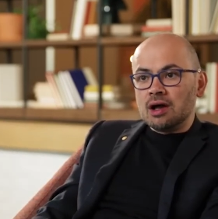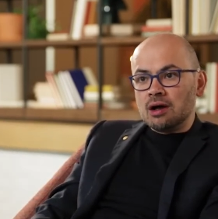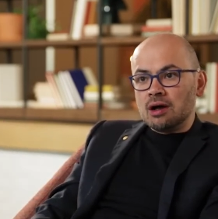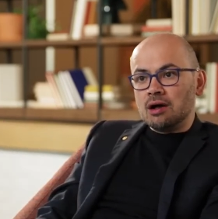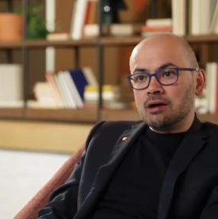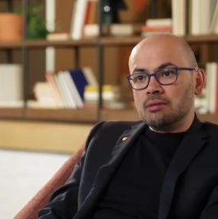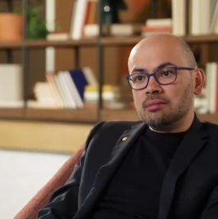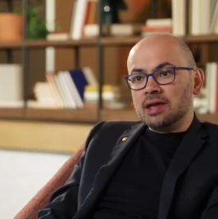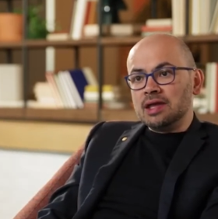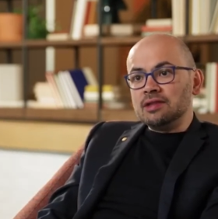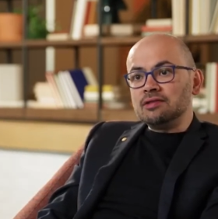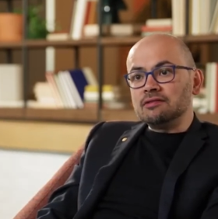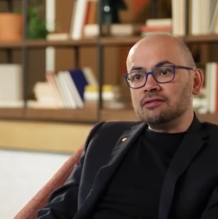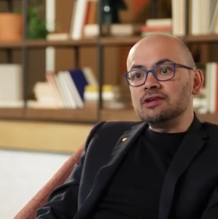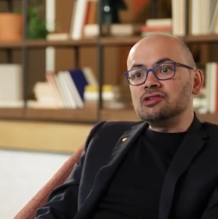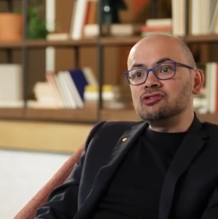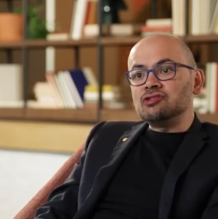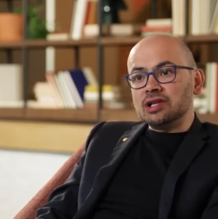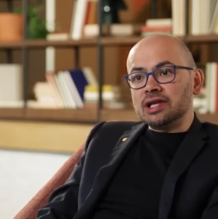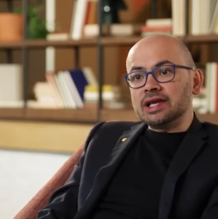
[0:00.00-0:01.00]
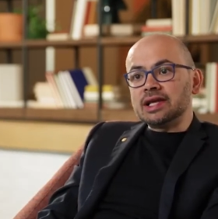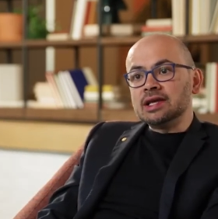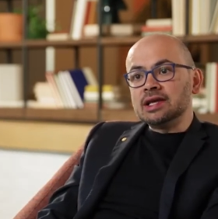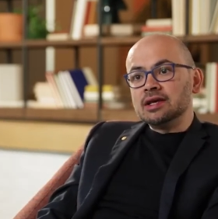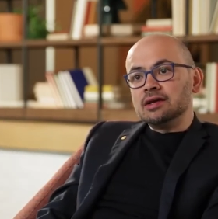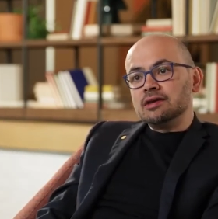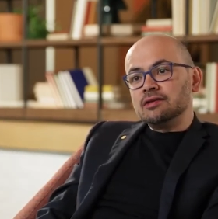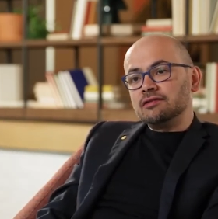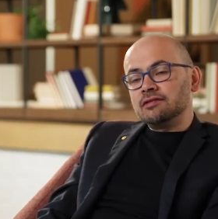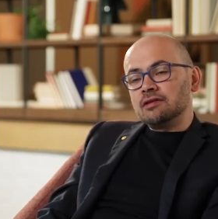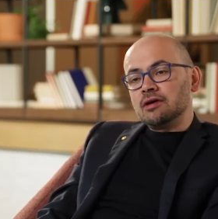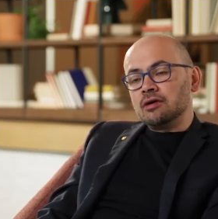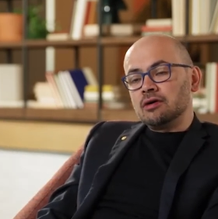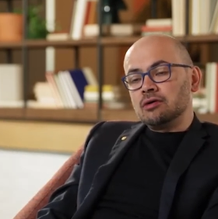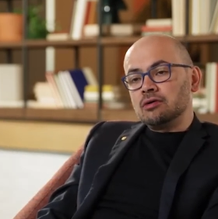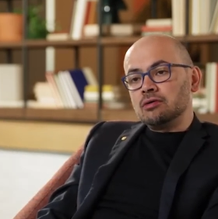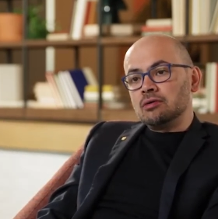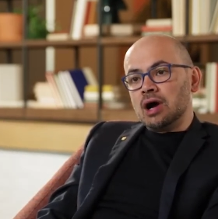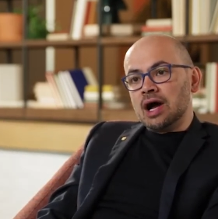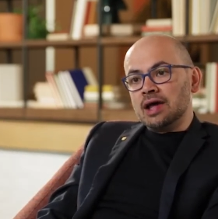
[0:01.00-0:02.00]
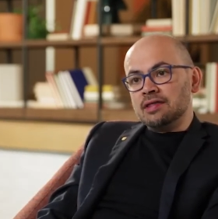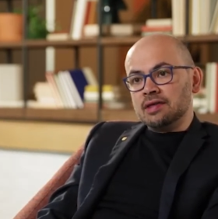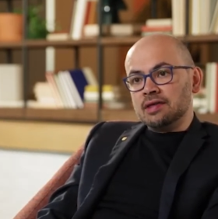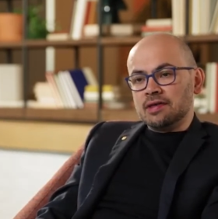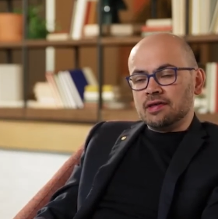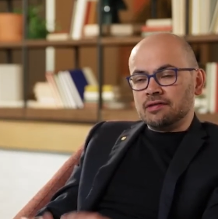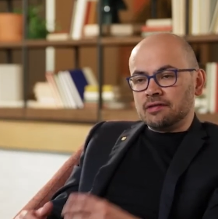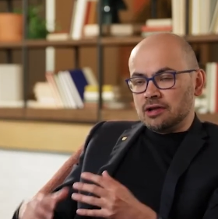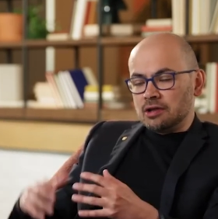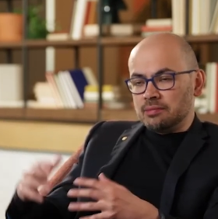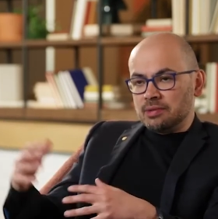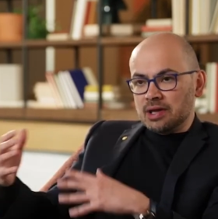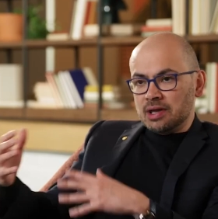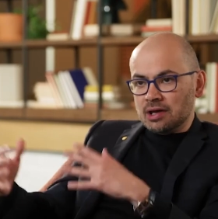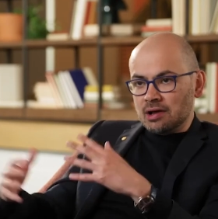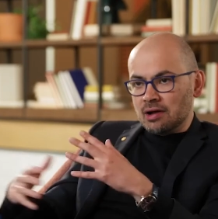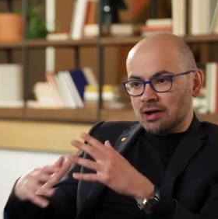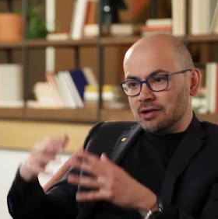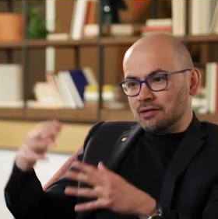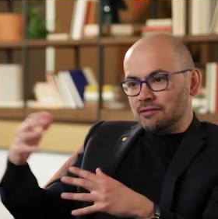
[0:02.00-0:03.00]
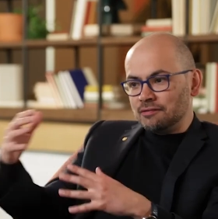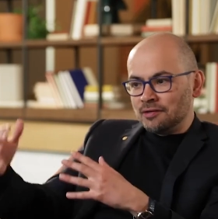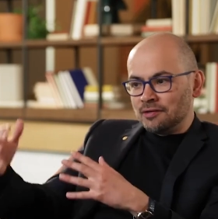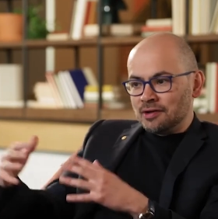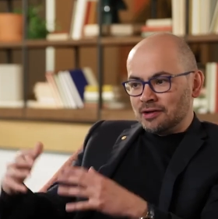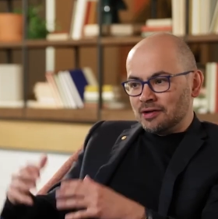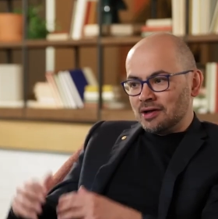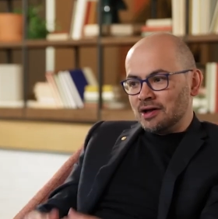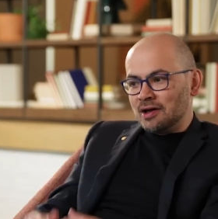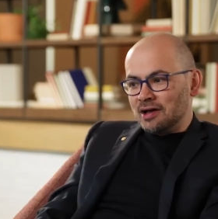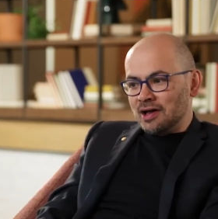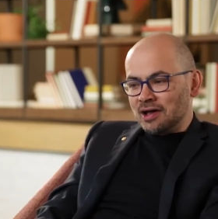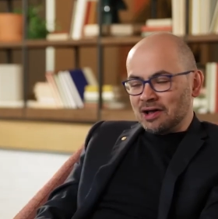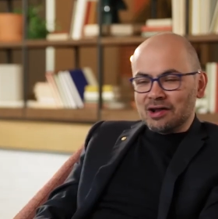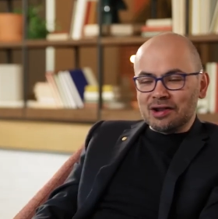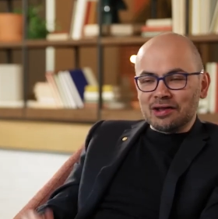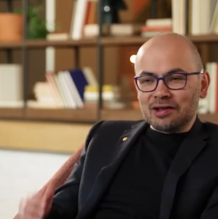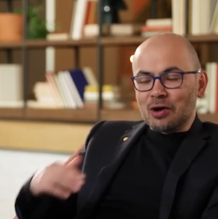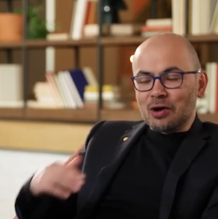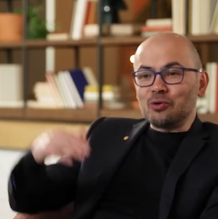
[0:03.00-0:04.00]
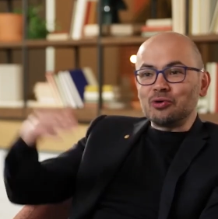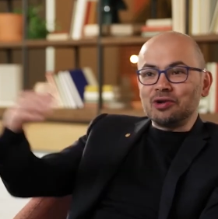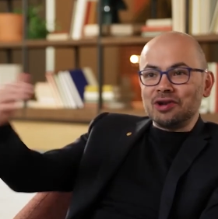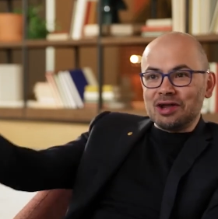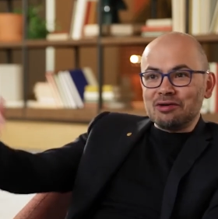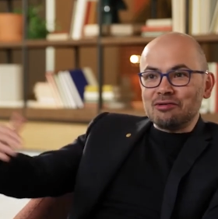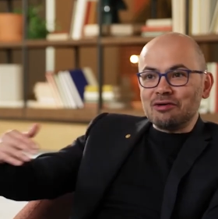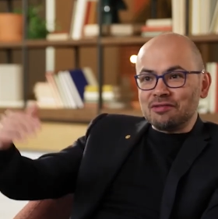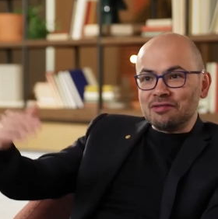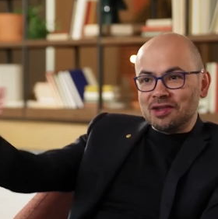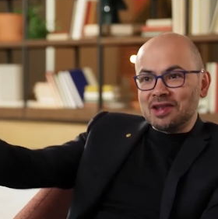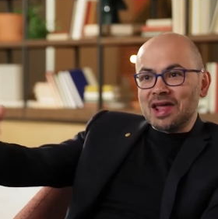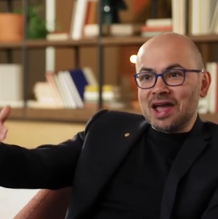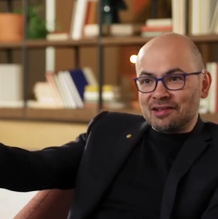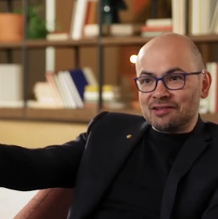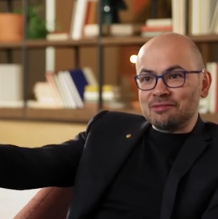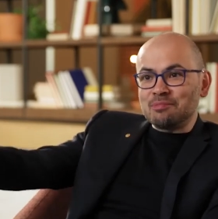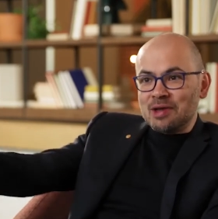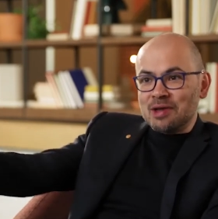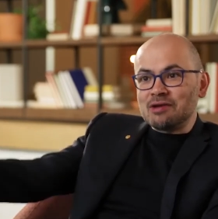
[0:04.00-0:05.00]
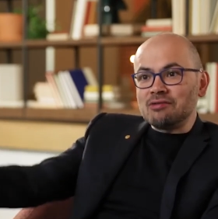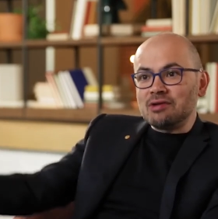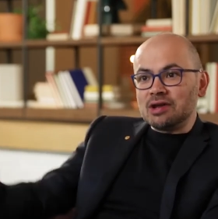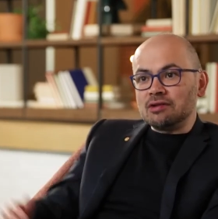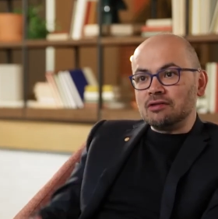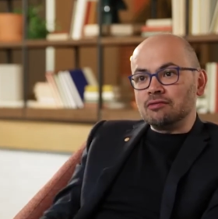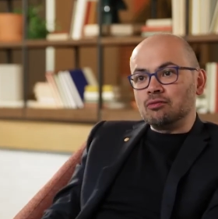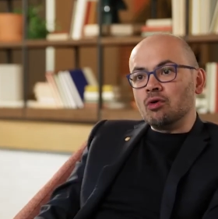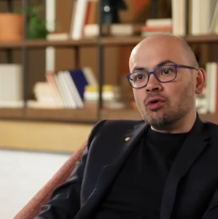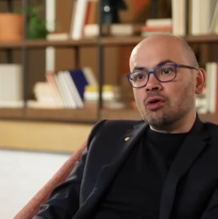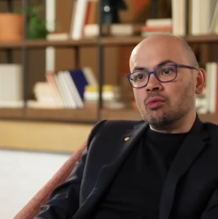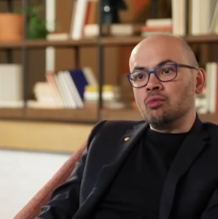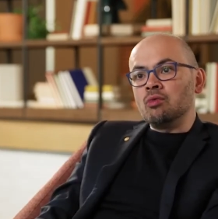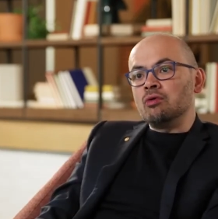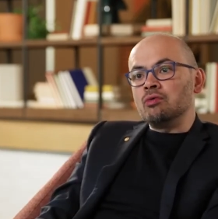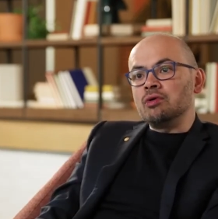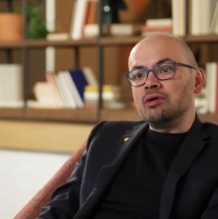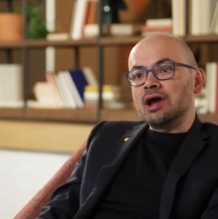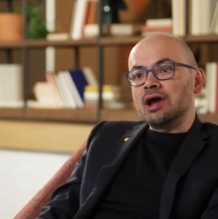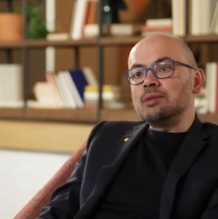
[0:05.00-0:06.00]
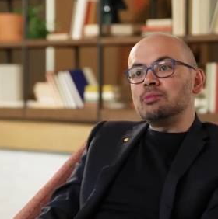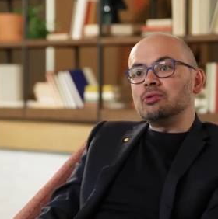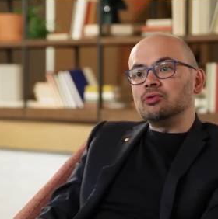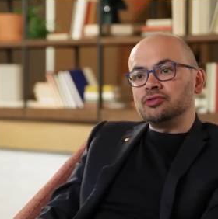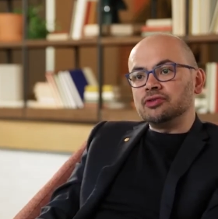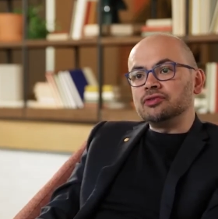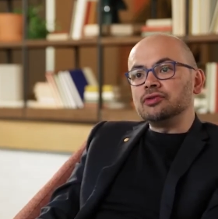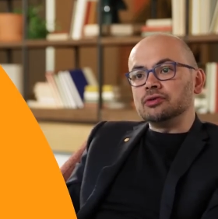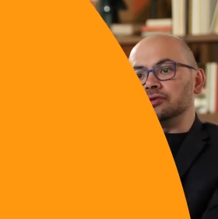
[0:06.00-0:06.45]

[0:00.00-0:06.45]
um, individually. So I think there's going to be a kind of mm. a, a kind of golden era of the next mm. period of what, what we're able to